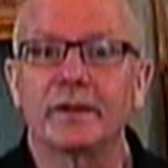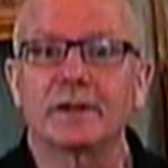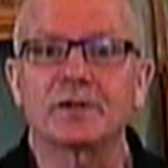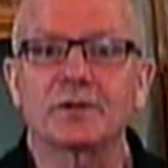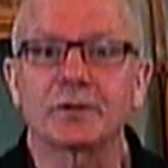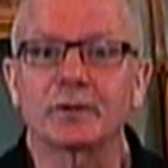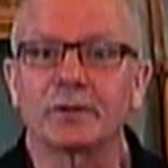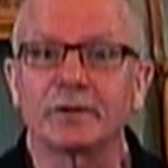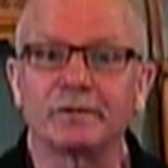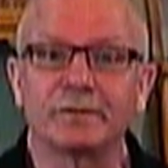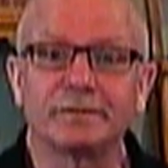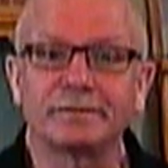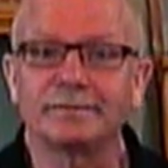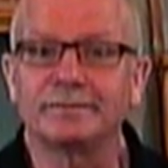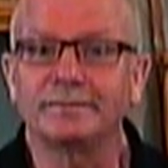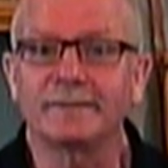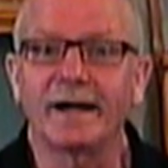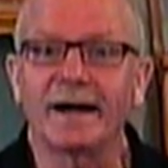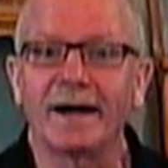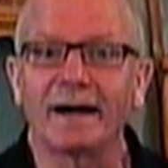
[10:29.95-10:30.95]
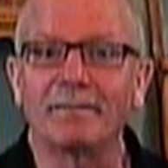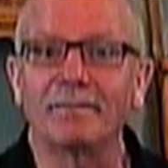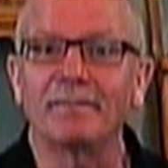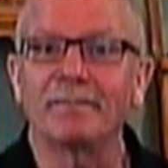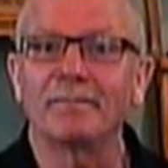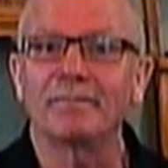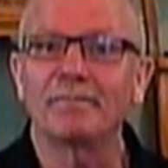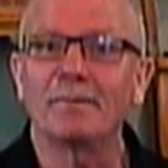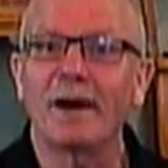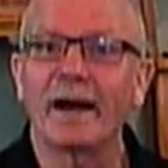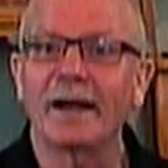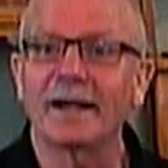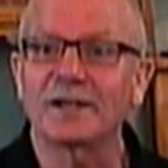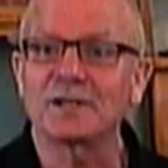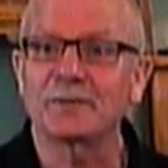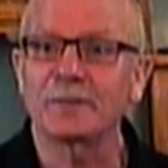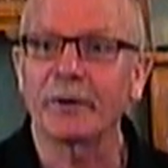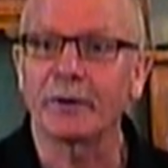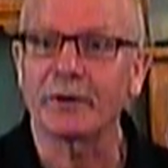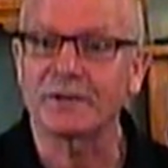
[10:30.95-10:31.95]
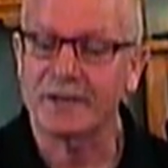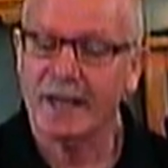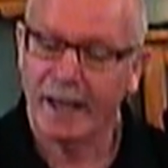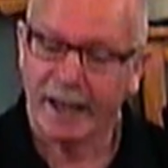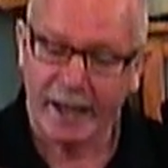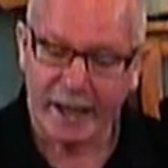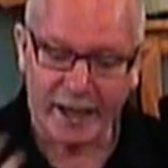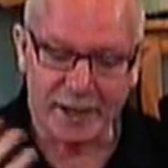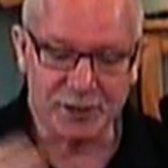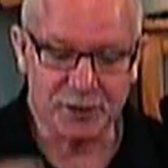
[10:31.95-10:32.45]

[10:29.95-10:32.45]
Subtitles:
It's sort of my experience.